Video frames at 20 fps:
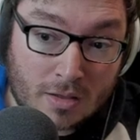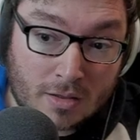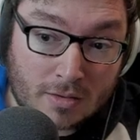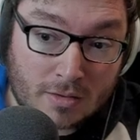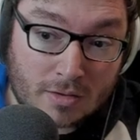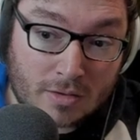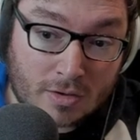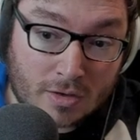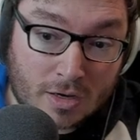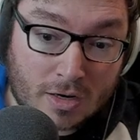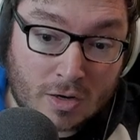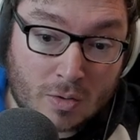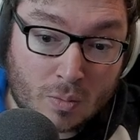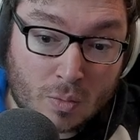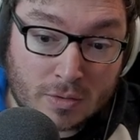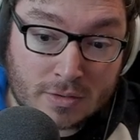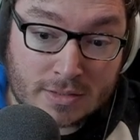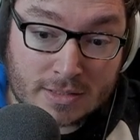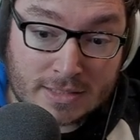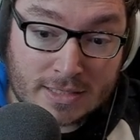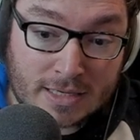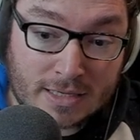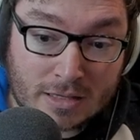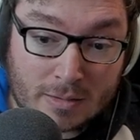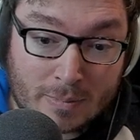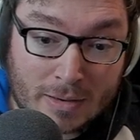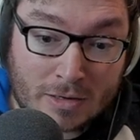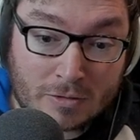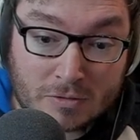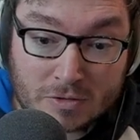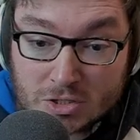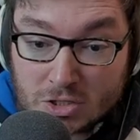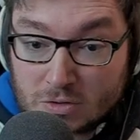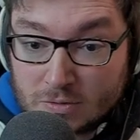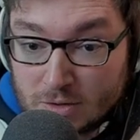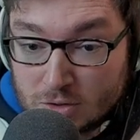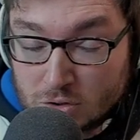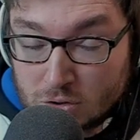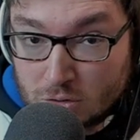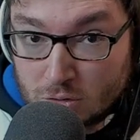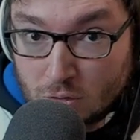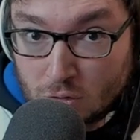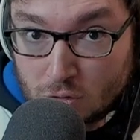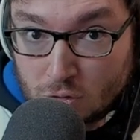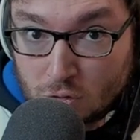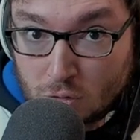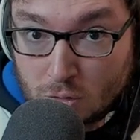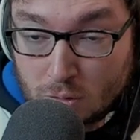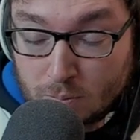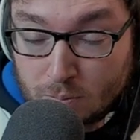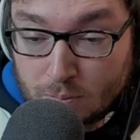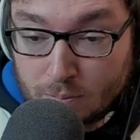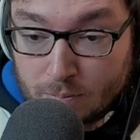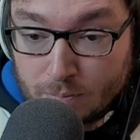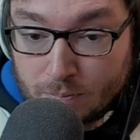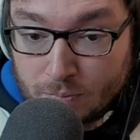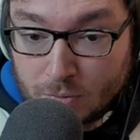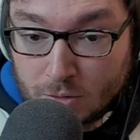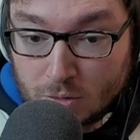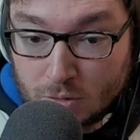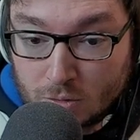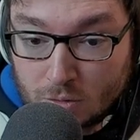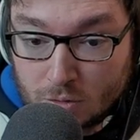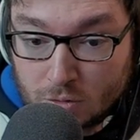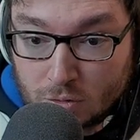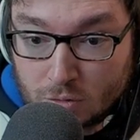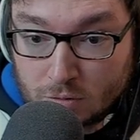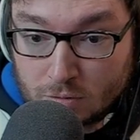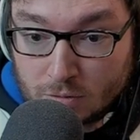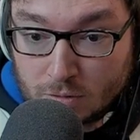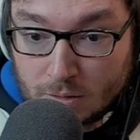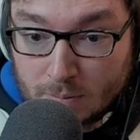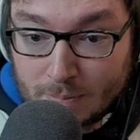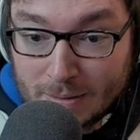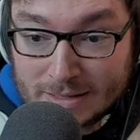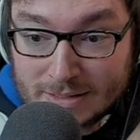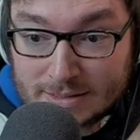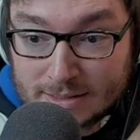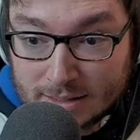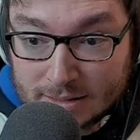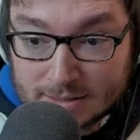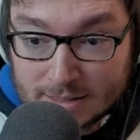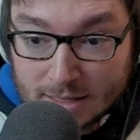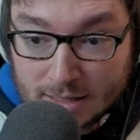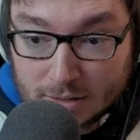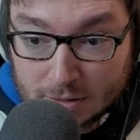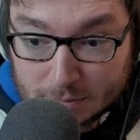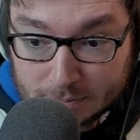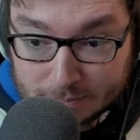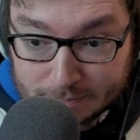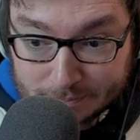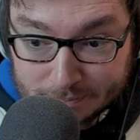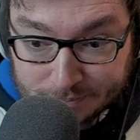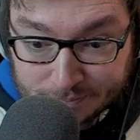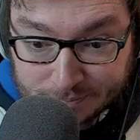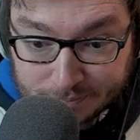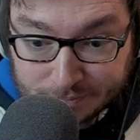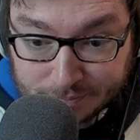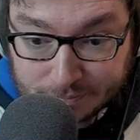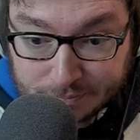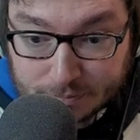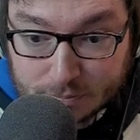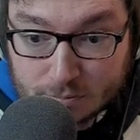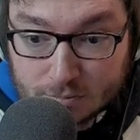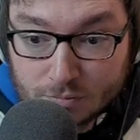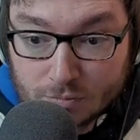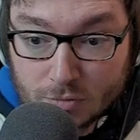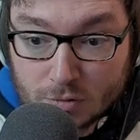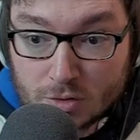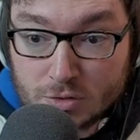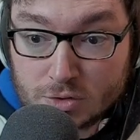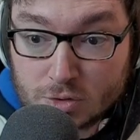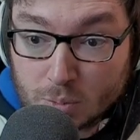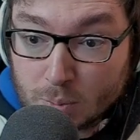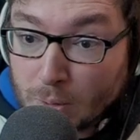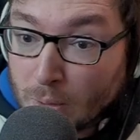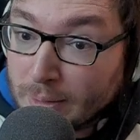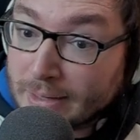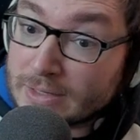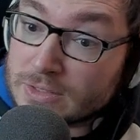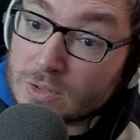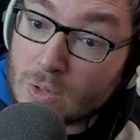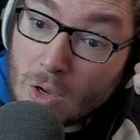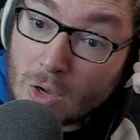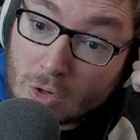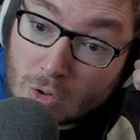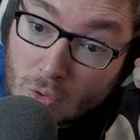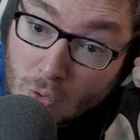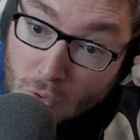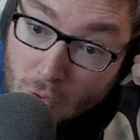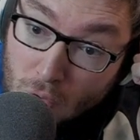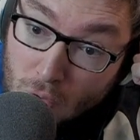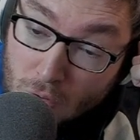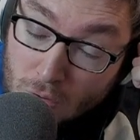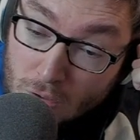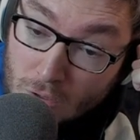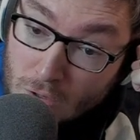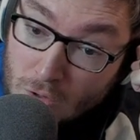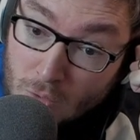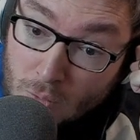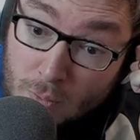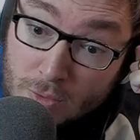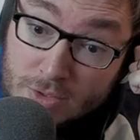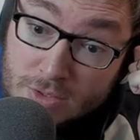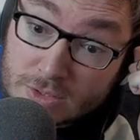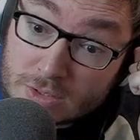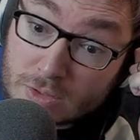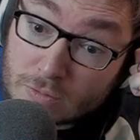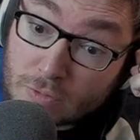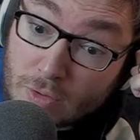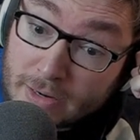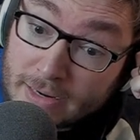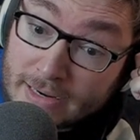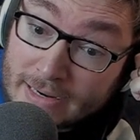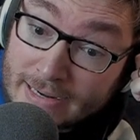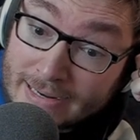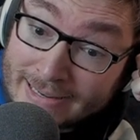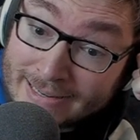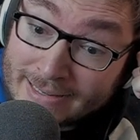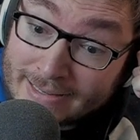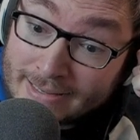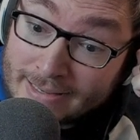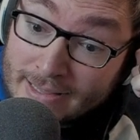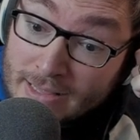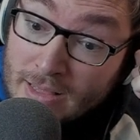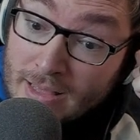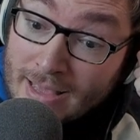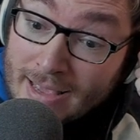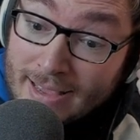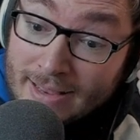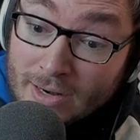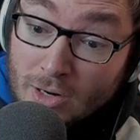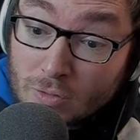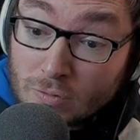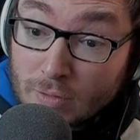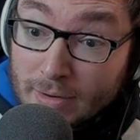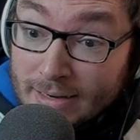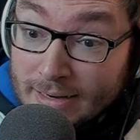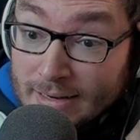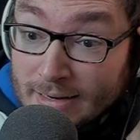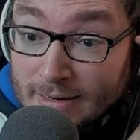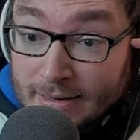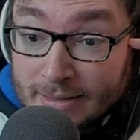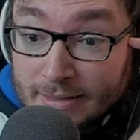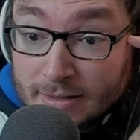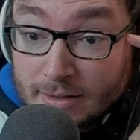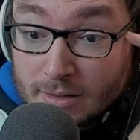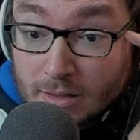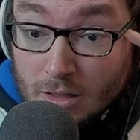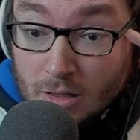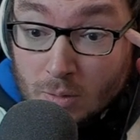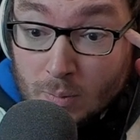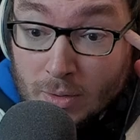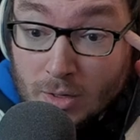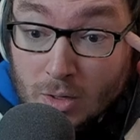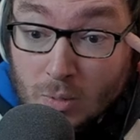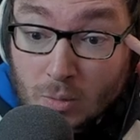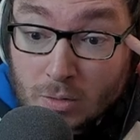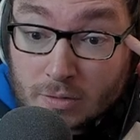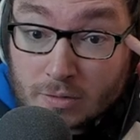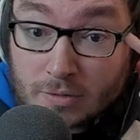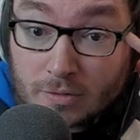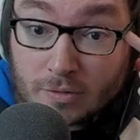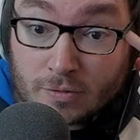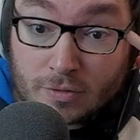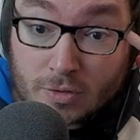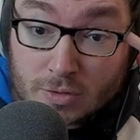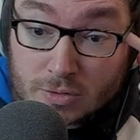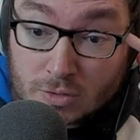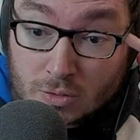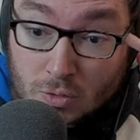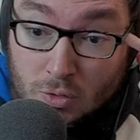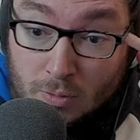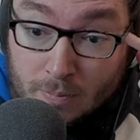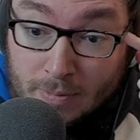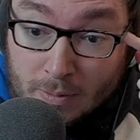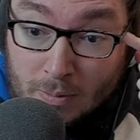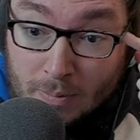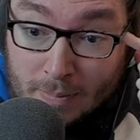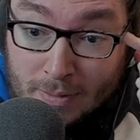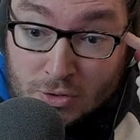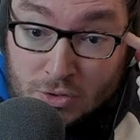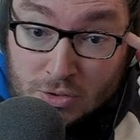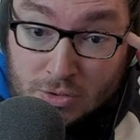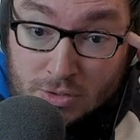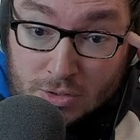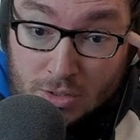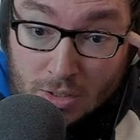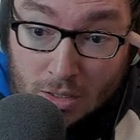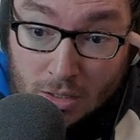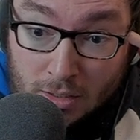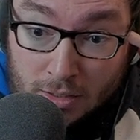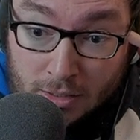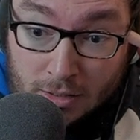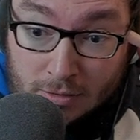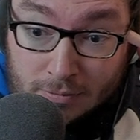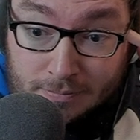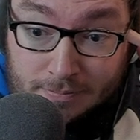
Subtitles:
you're going to want to take the mana regeneration on your basic attack. So we're going into our core, which is the right click. And our right click, we're going to want Frozen Orb that we mentioned earlier.